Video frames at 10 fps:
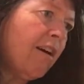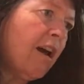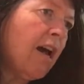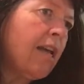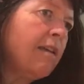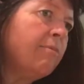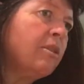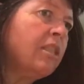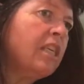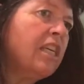I am
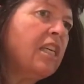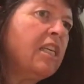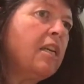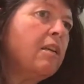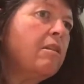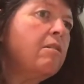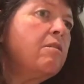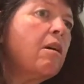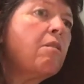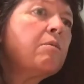seeing
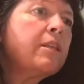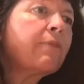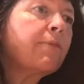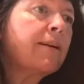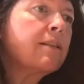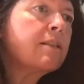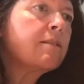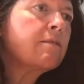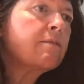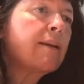no
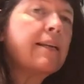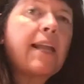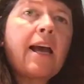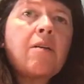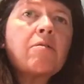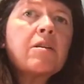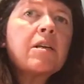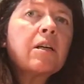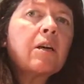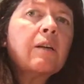difference right now.
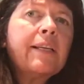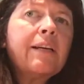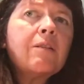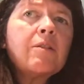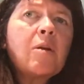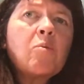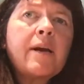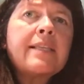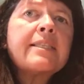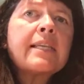Earlier there
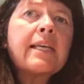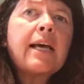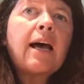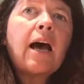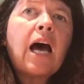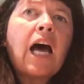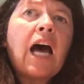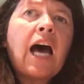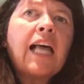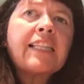was
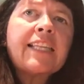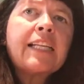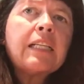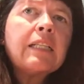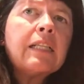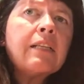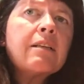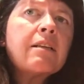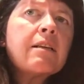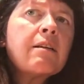a little
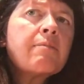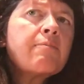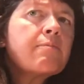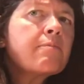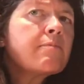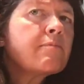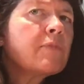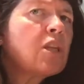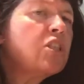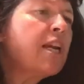
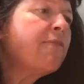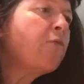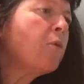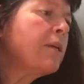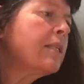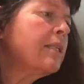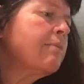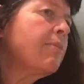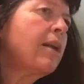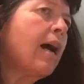jet force,
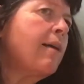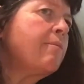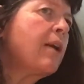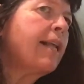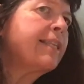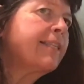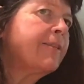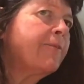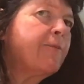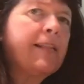but I am not
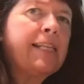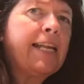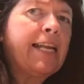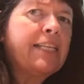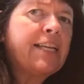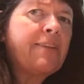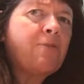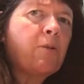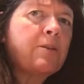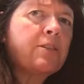feeling any jet
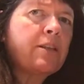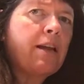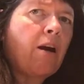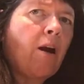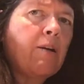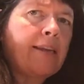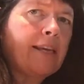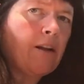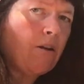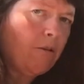force hardly
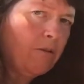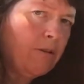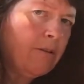at all.